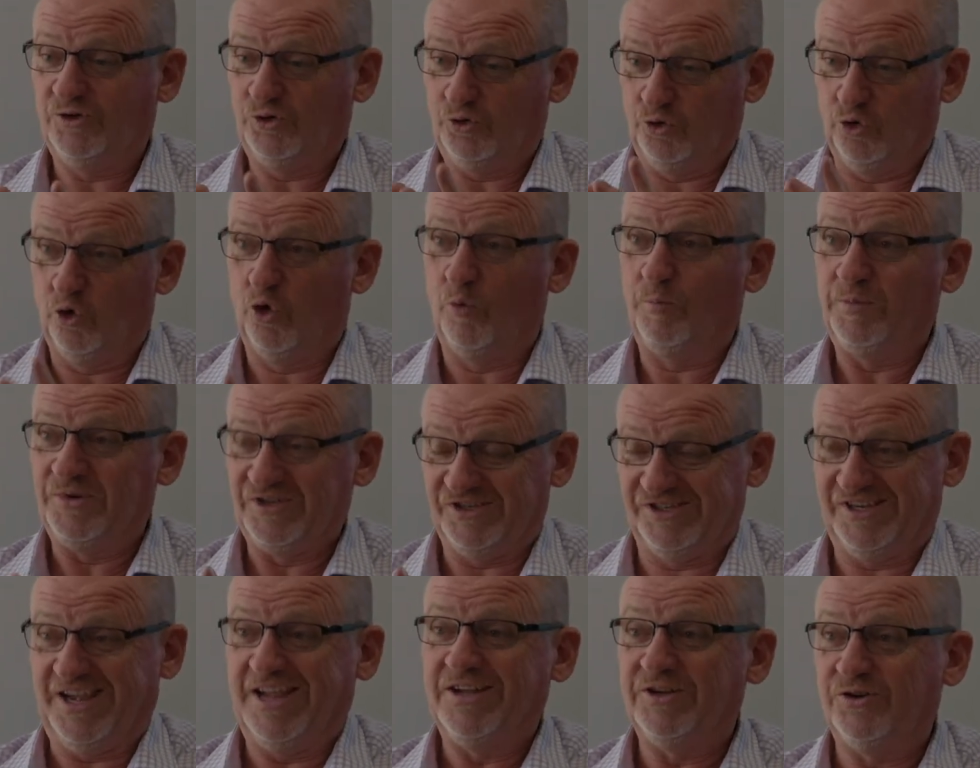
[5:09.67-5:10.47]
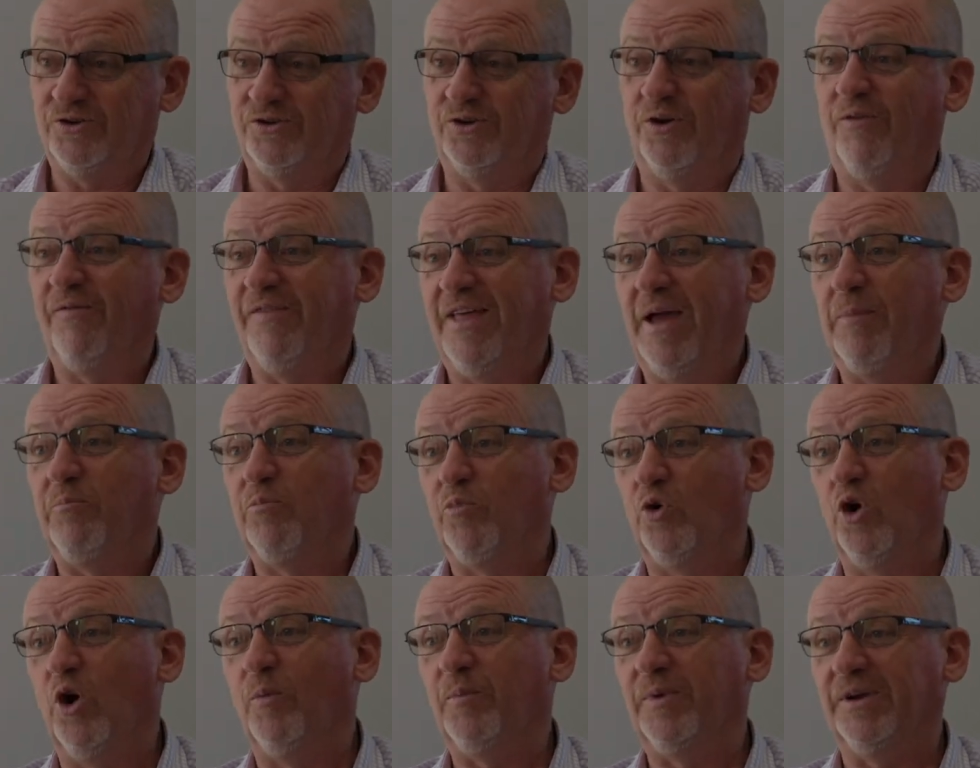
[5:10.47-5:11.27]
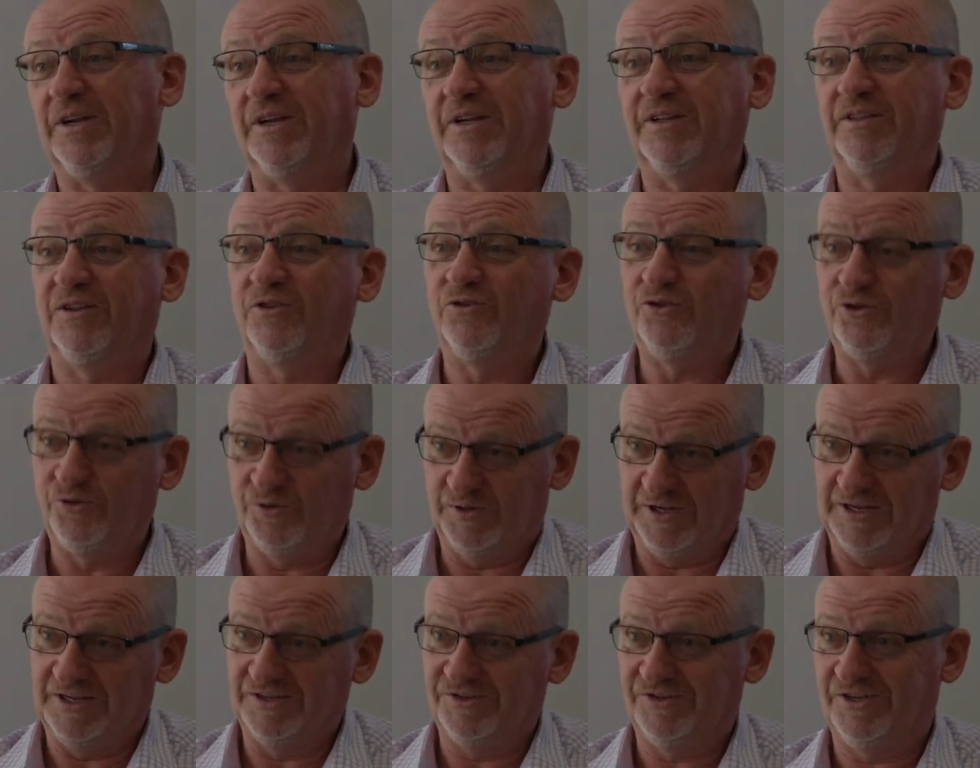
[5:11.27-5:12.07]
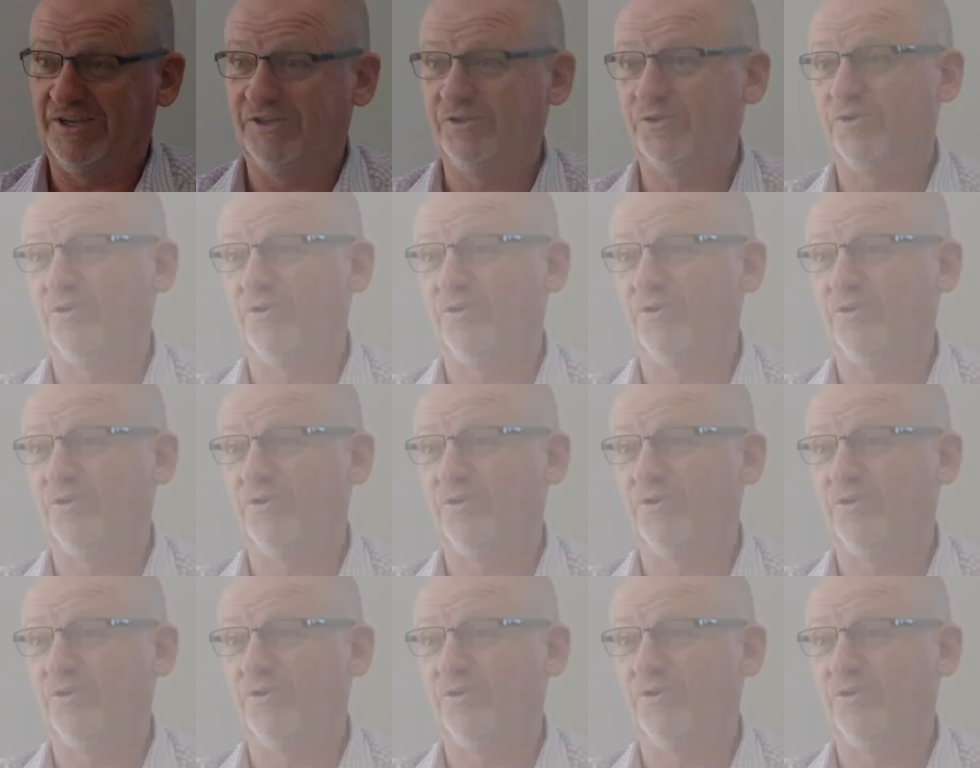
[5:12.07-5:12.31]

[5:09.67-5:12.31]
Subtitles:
your percentage of that property that you get assessed